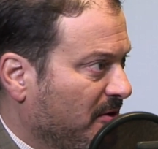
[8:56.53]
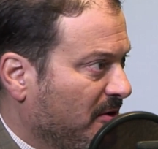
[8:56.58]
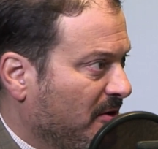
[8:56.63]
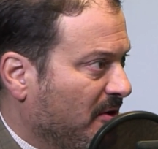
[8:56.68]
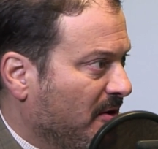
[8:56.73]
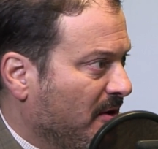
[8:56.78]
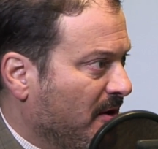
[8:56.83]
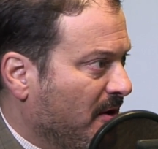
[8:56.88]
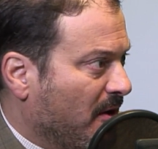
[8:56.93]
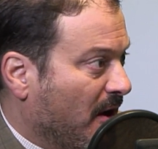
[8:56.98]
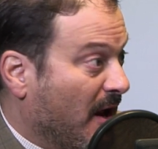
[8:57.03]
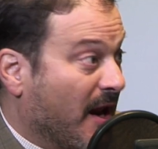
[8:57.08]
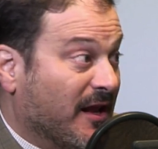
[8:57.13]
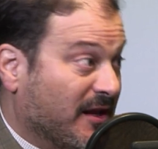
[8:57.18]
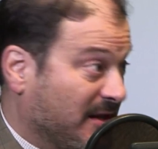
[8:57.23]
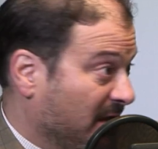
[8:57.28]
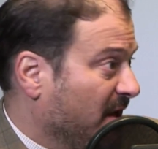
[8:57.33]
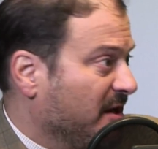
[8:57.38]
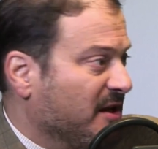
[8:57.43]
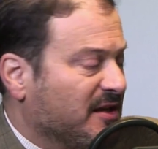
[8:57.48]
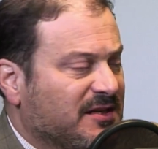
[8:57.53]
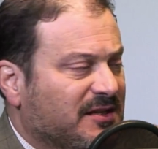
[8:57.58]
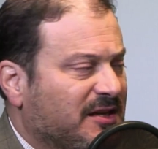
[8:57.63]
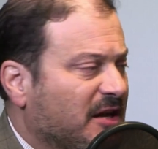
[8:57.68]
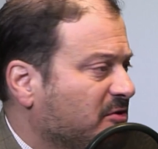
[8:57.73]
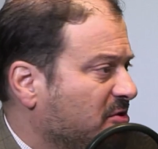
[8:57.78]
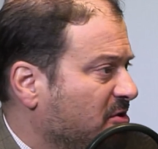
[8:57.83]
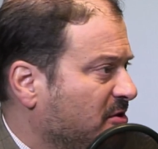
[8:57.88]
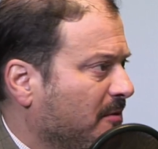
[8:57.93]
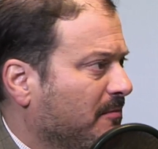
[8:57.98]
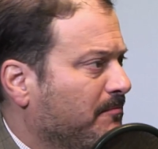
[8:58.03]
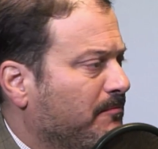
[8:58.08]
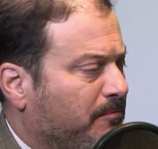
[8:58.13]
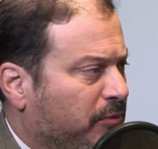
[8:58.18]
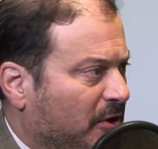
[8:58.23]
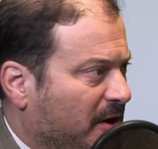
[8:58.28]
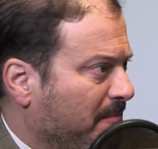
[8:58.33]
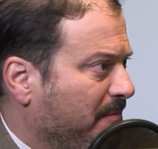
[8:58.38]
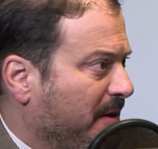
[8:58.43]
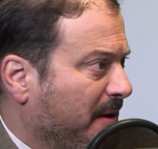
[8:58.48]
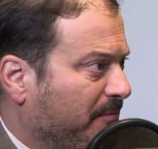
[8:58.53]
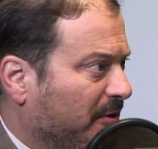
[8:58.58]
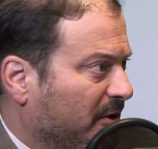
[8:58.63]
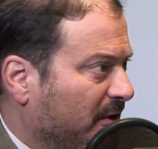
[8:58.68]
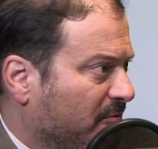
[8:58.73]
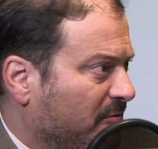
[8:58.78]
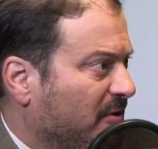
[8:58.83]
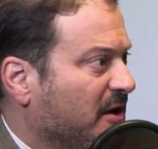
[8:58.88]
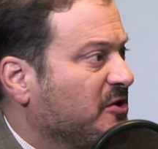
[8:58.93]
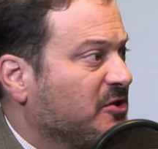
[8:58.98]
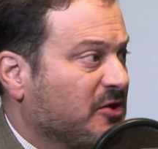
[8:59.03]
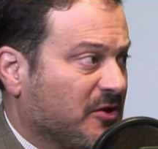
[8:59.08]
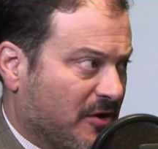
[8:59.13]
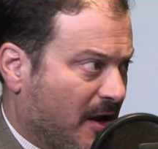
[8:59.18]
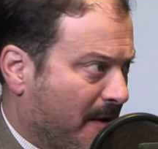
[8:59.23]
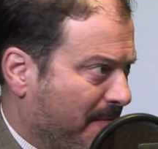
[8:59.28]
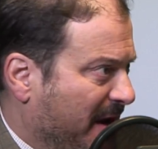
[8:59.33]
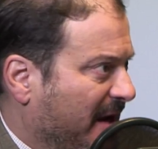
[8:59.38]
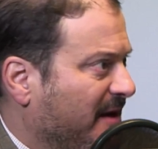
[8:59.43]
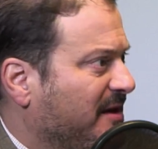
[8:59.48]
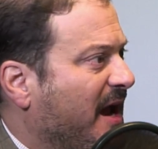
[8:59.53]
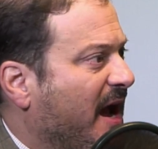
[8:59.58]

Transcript: Right. And in addition to putting people at risk, you're not paying